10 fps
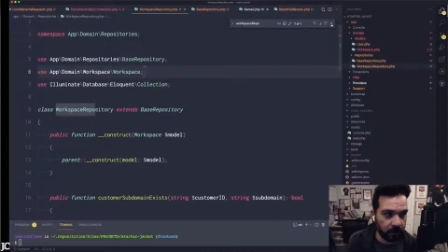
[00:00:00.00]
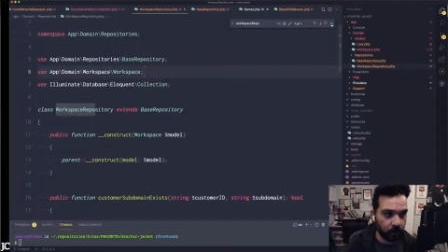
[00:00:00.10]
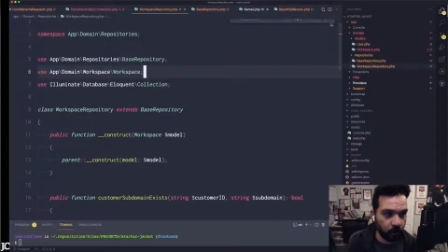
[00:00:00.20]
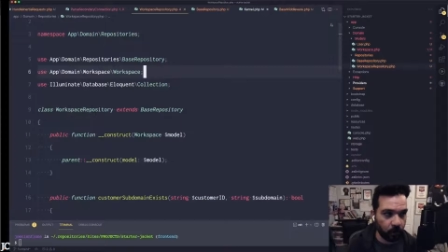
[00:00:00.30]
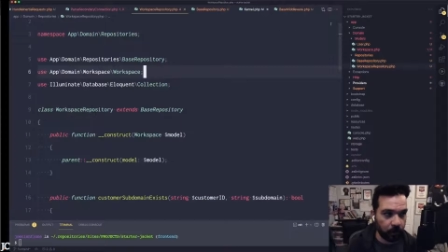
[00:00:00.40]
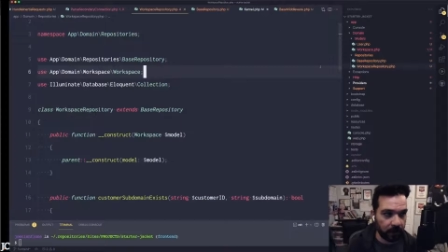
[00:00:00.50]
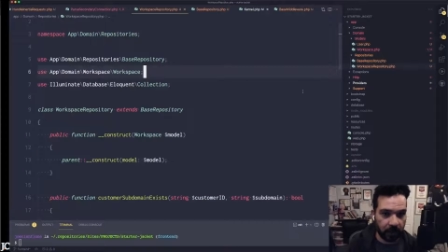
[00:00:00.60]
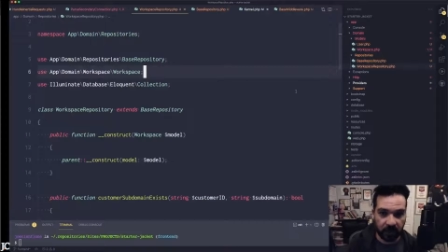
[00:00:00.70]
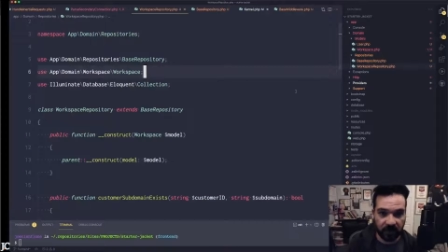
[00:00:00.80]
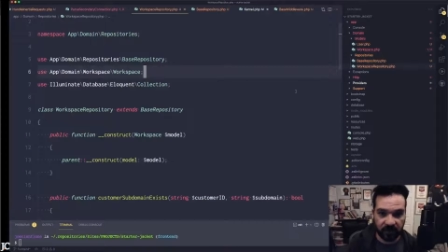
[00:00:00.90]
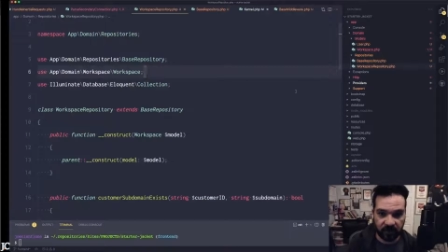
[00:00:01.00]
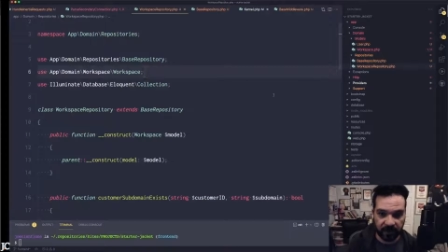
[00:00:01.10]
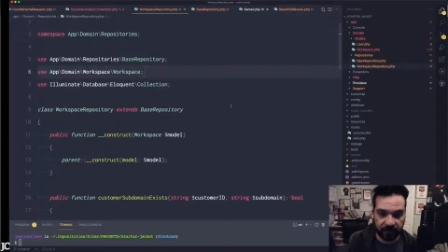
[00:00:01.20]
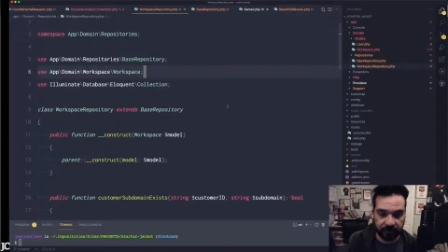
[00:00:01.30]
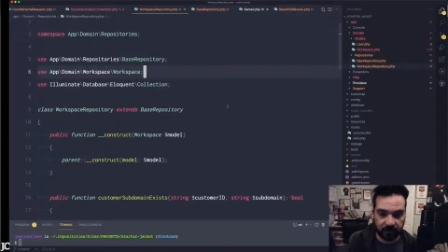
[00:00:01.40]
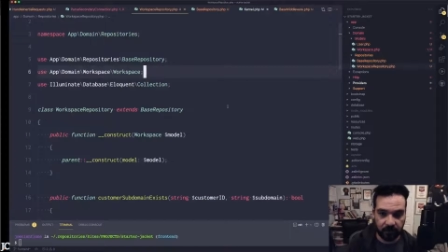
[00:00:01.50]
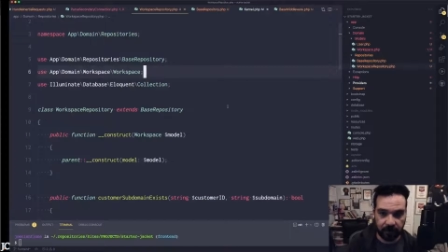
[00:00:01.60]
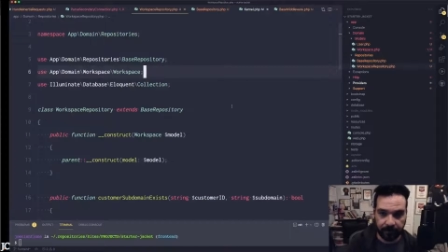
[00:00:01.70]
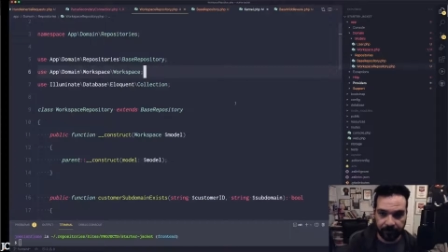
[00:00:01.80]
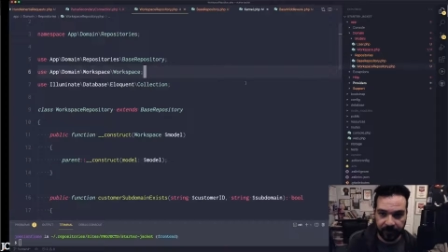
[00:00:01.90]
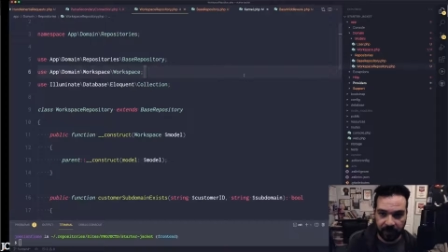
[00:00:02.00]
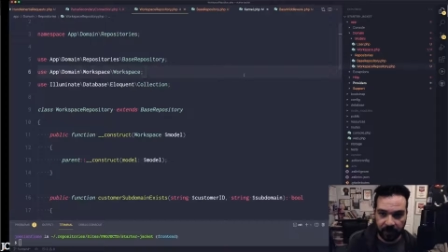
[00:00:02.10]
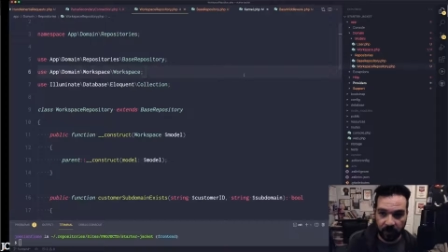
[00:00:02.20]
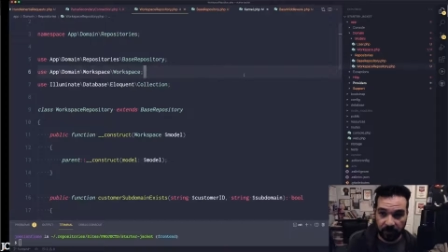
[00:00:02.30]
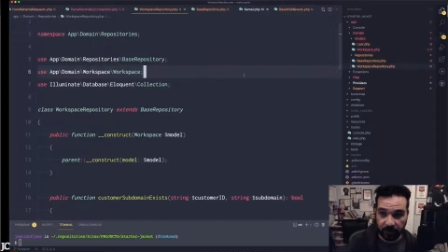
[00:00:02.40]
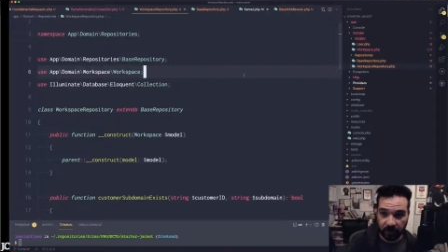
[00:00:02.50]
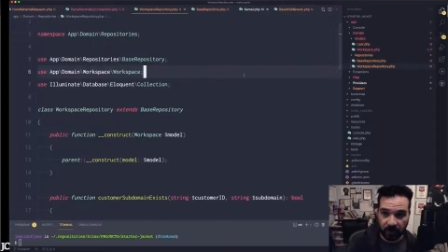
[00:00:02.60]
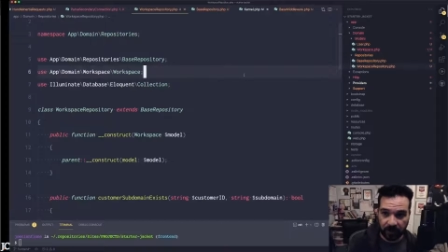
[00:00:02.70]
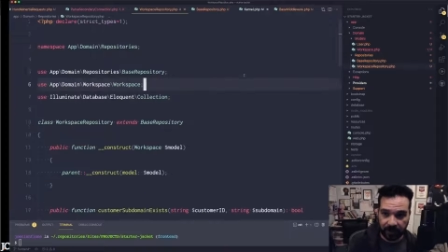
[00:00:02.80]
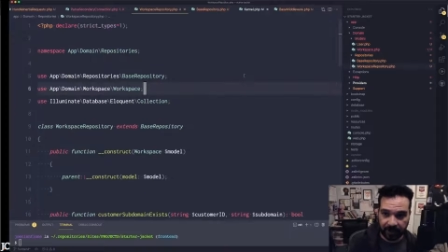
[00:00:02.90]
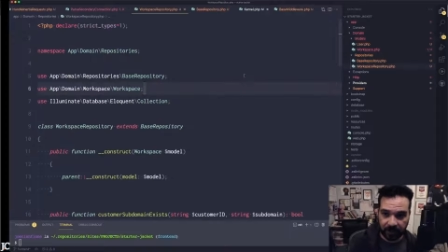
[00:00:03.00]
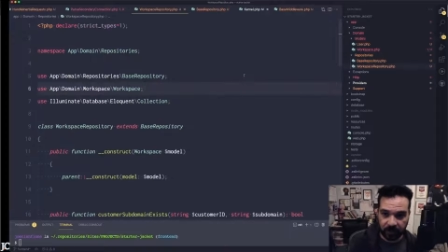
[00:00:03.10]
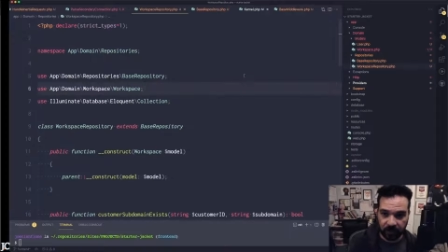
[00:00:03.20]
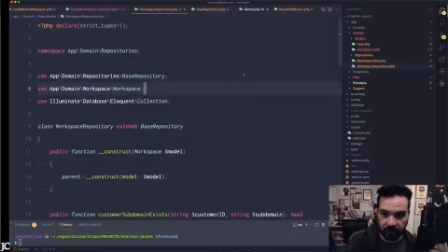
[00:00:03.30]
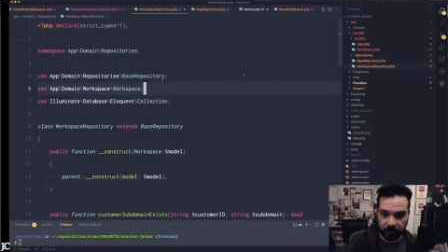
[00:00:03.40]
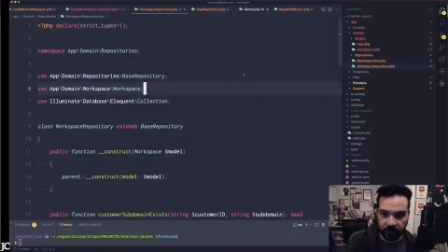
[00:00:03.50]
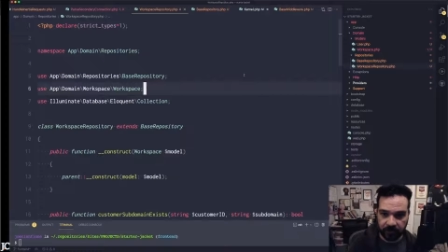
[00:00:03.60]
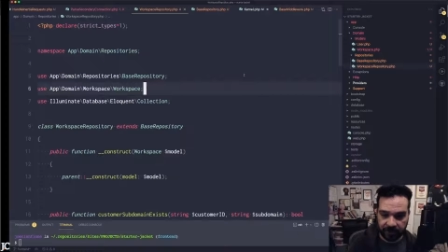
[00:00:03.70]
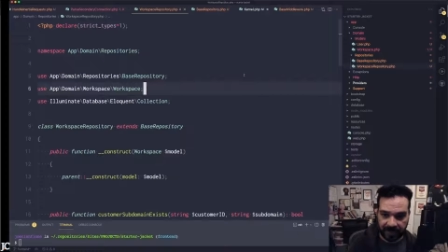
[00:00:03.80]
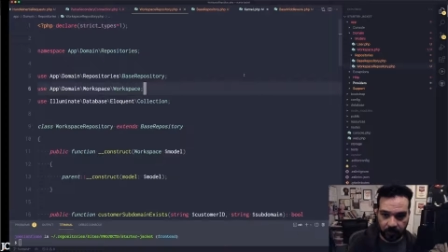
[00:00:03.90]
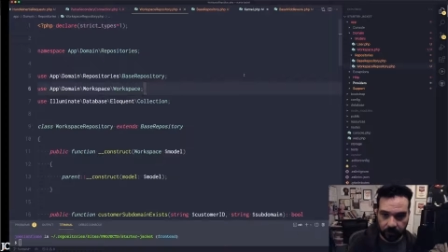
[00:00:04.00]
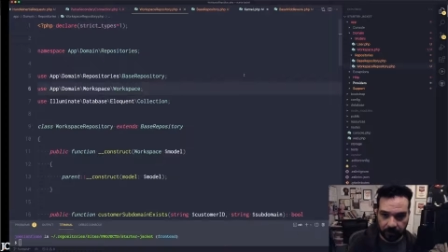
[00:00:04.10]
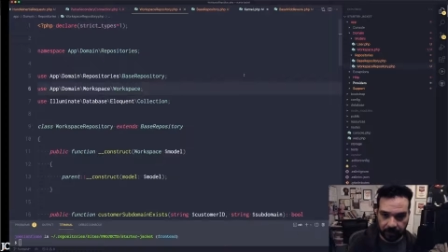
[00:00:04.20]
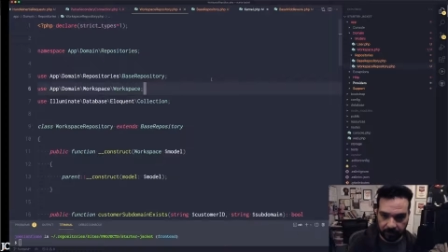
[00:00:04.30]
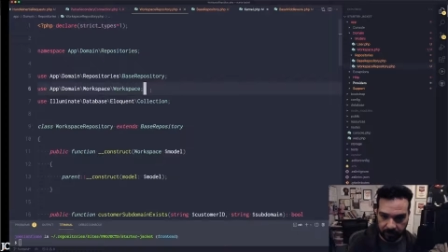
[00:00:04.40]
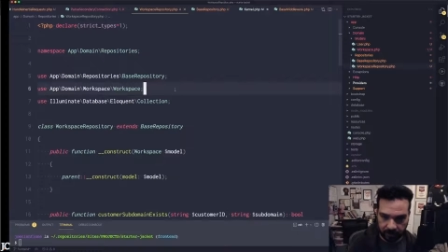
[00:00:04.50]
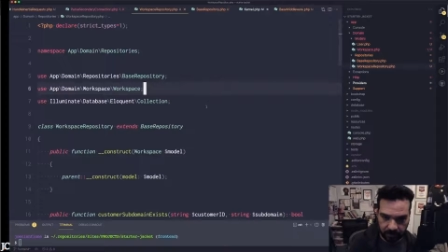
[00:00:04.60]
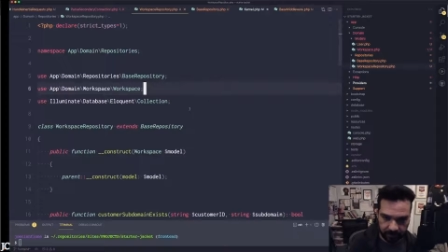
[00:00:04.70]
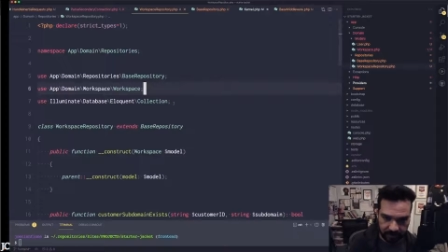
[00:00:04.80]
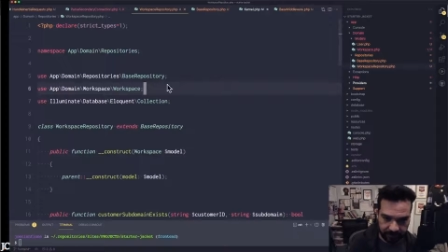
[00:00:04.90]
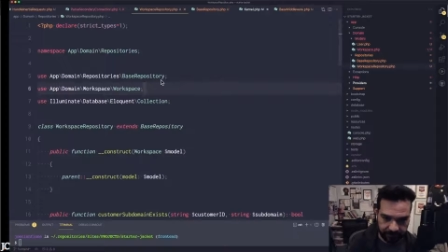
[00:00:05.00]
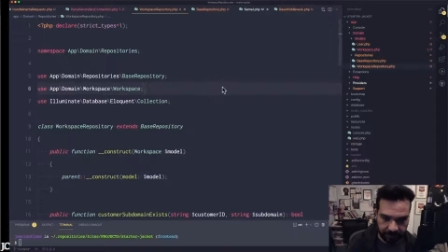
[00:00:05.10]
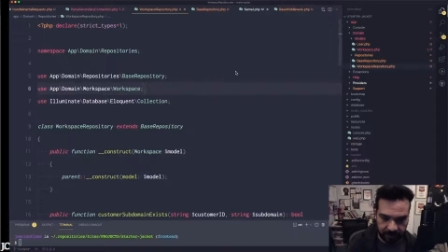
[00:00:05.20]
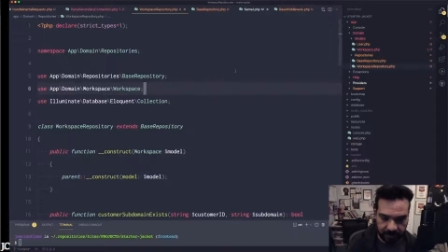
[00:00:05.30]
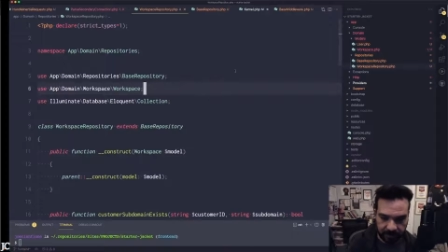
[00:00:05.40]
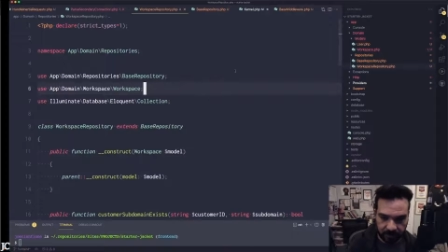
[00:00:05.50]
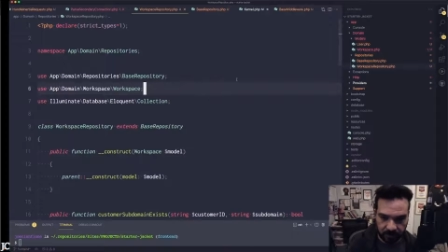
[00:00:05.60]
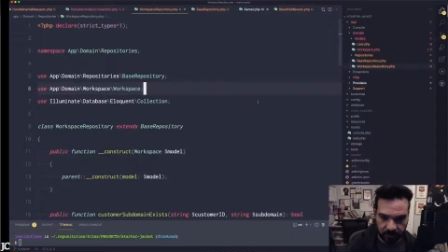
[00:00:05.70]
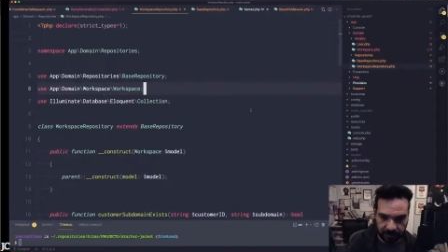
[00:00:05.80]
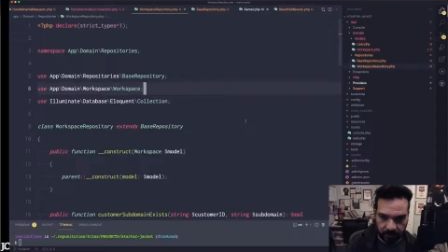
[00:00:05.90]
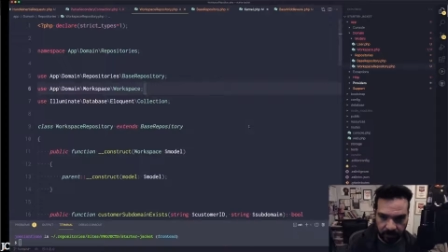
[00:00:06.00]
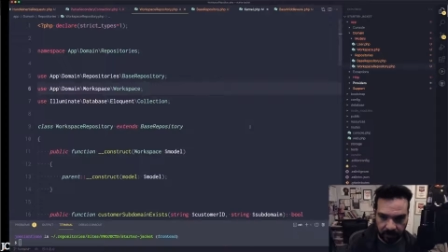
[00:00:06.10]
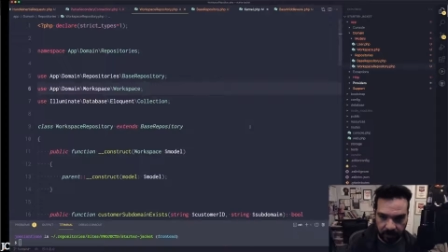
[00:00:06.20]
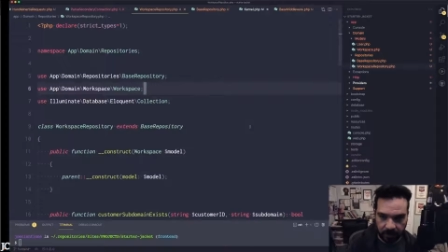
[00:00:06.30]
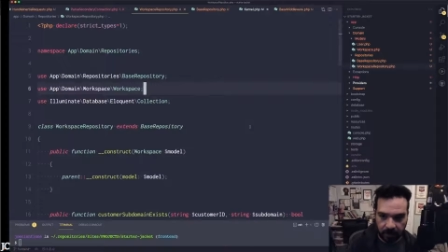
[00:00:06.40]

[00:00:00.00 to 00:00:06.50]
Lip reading: wording of stuff. Okay. Oh, and if you saw that it just moved that, it kind of flipped these things around on me.